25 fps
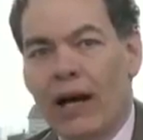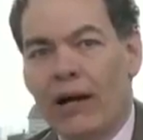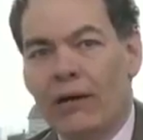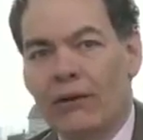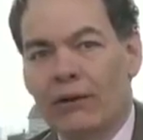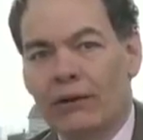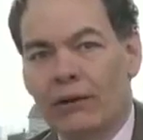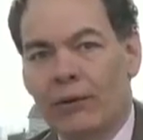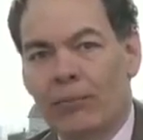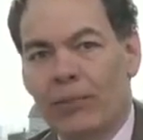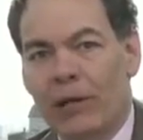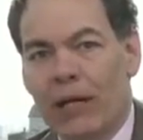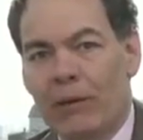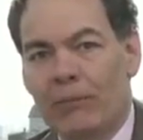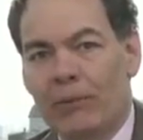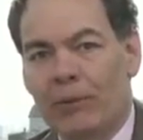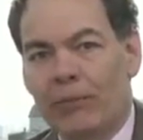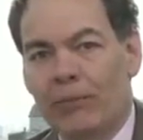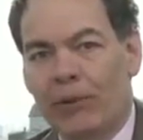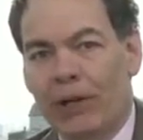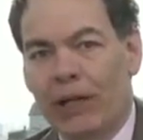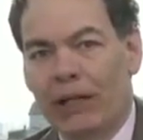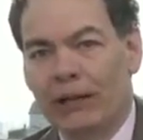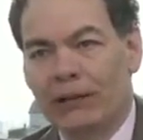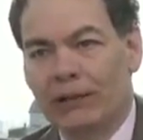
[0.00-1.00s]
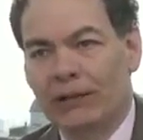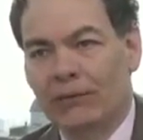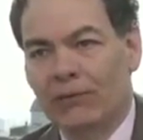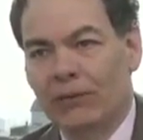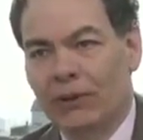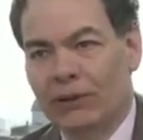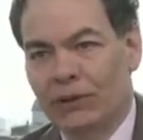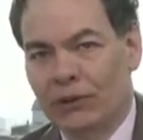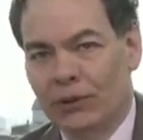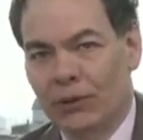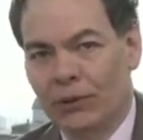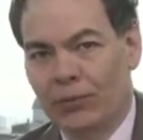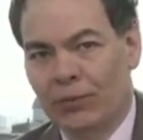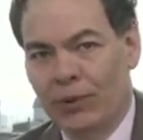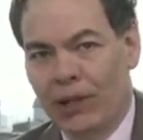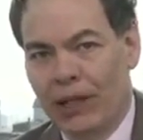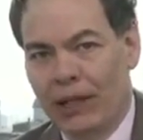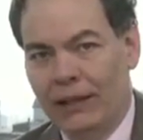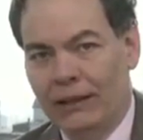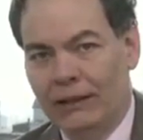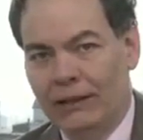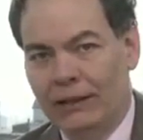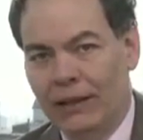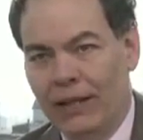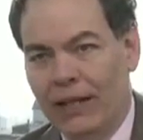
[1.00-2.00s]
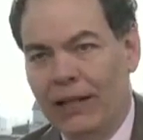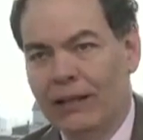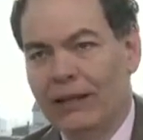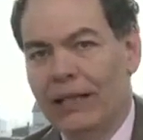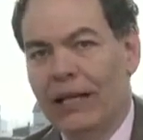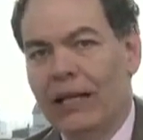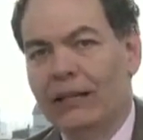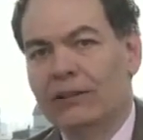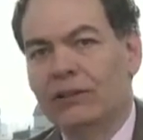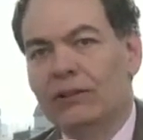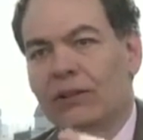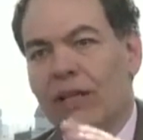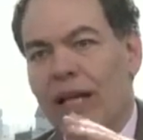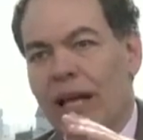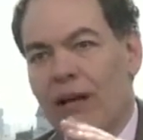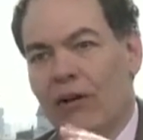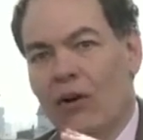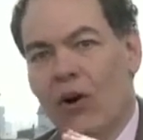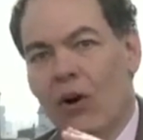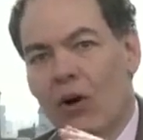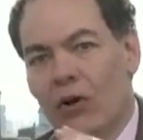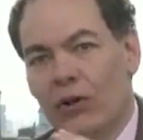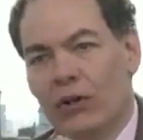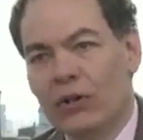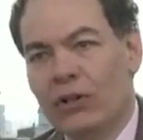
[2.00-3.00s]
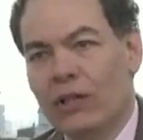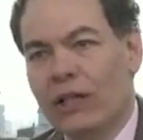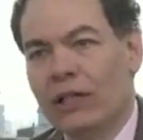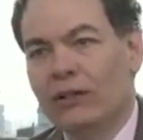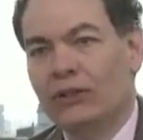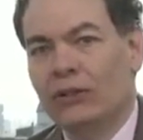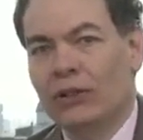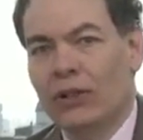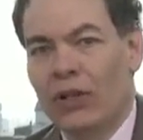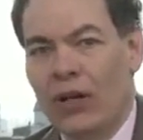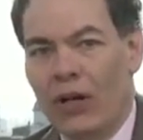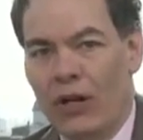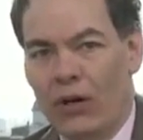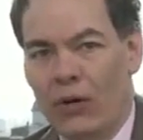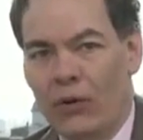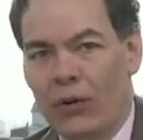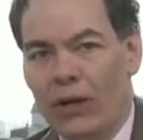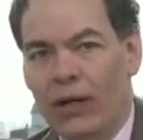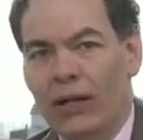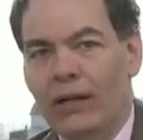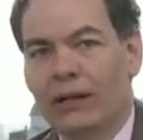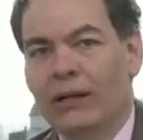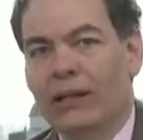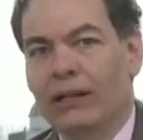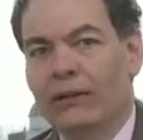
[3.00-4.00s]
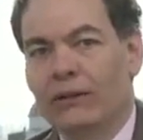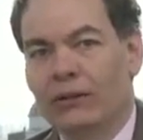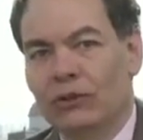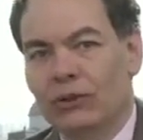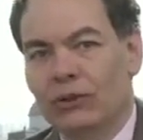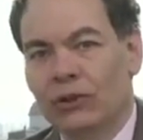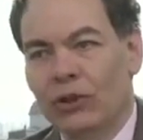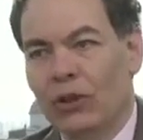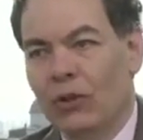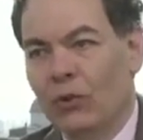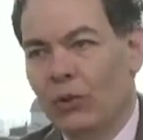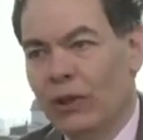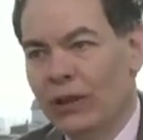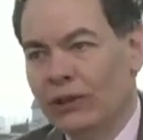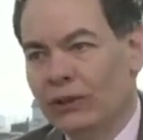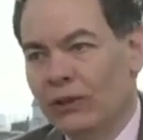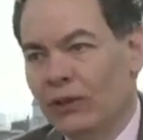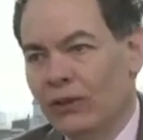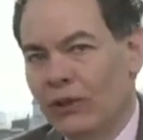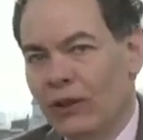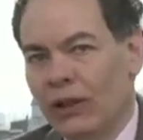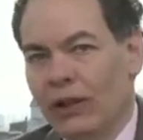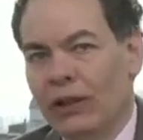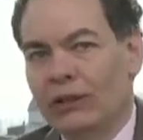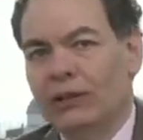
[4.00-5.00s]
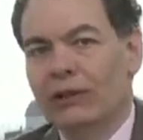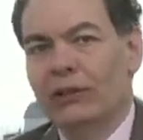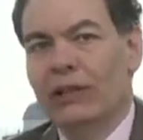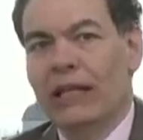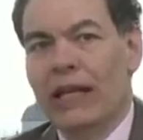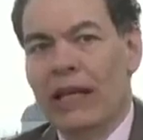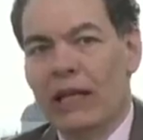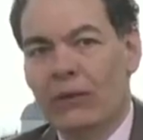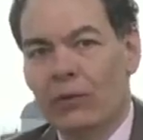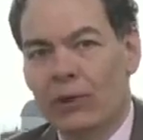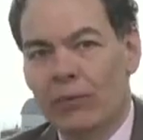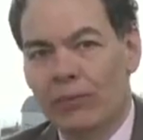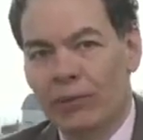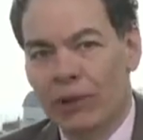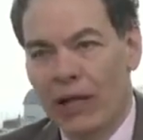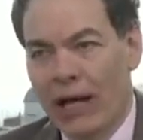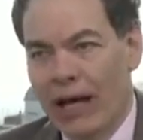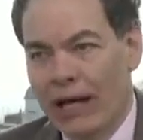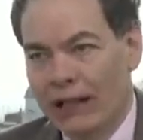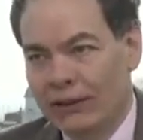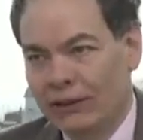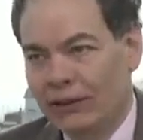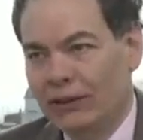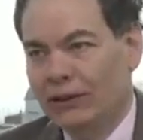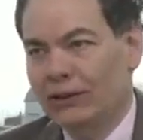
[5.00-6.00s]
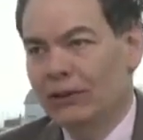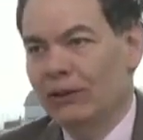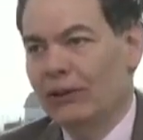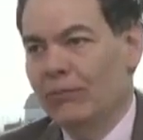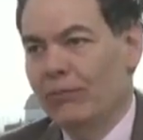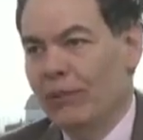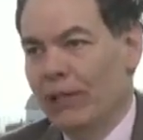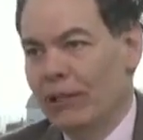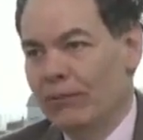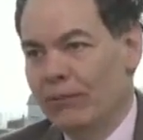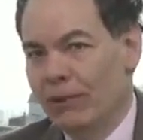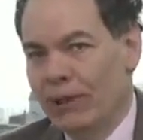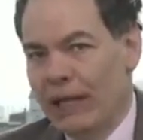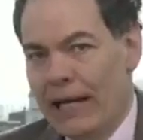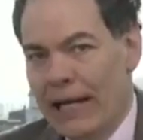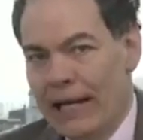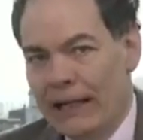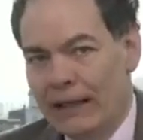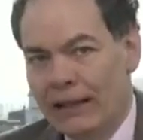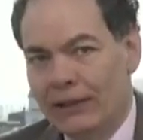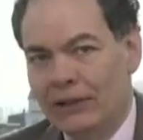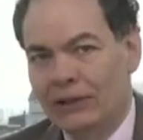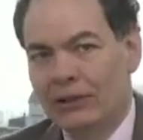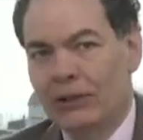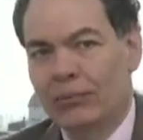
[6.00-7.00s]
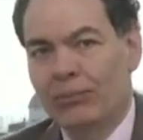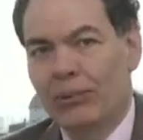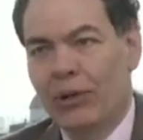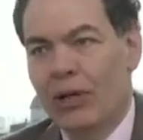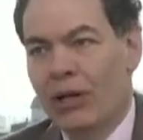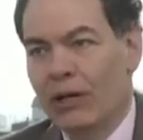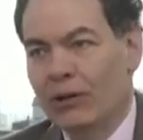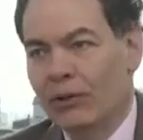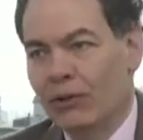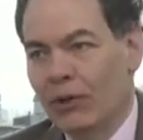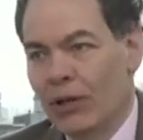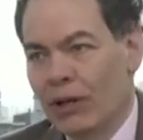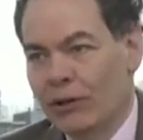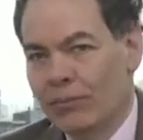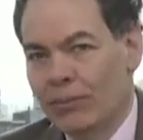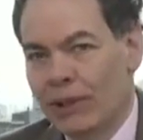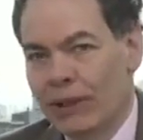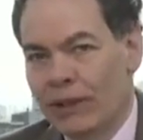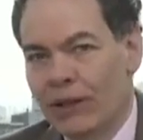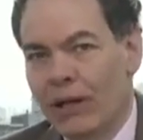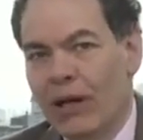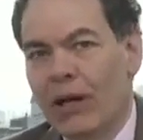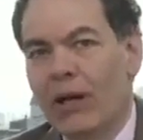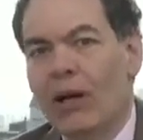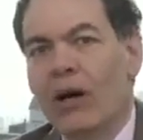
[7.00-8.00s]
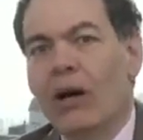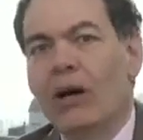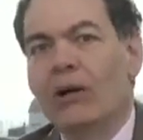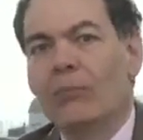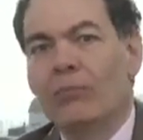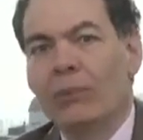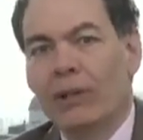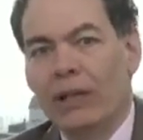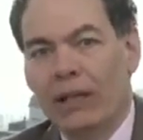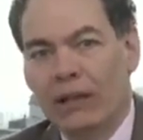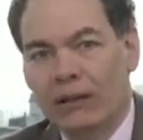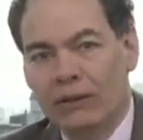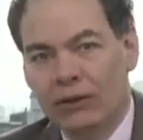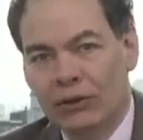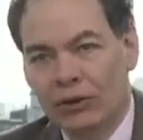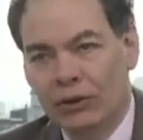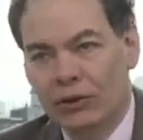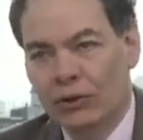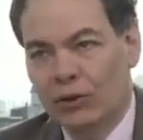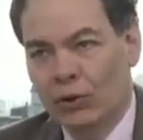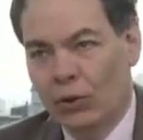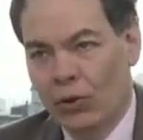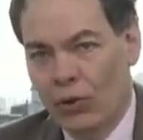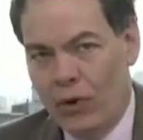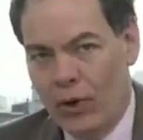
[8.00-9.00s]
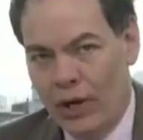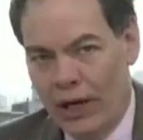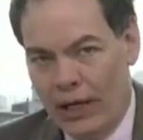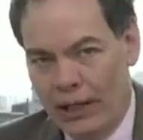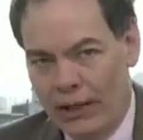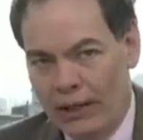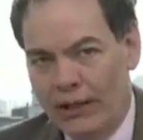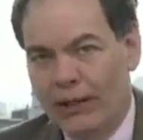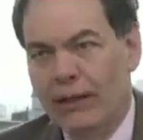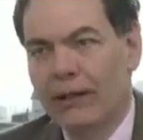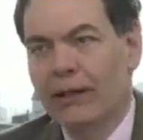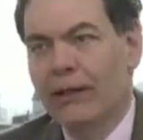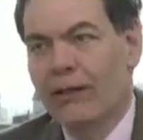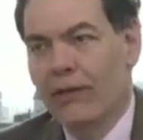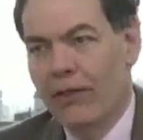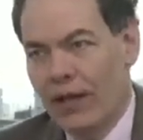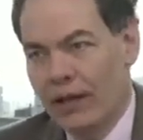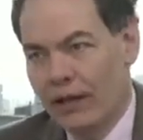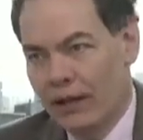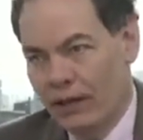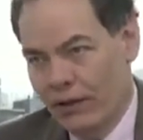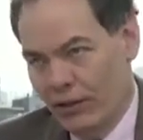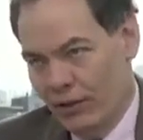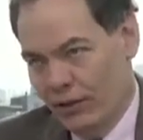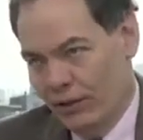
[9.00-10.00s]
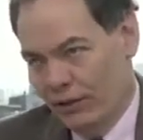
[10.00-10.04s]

higher than the paper price, the physical price. That's all you need to know, that the Joe Wiesenthal's and the Henry Blodgetts and the Ben Bernankes and the Paul Krugman are being destroyed. Thank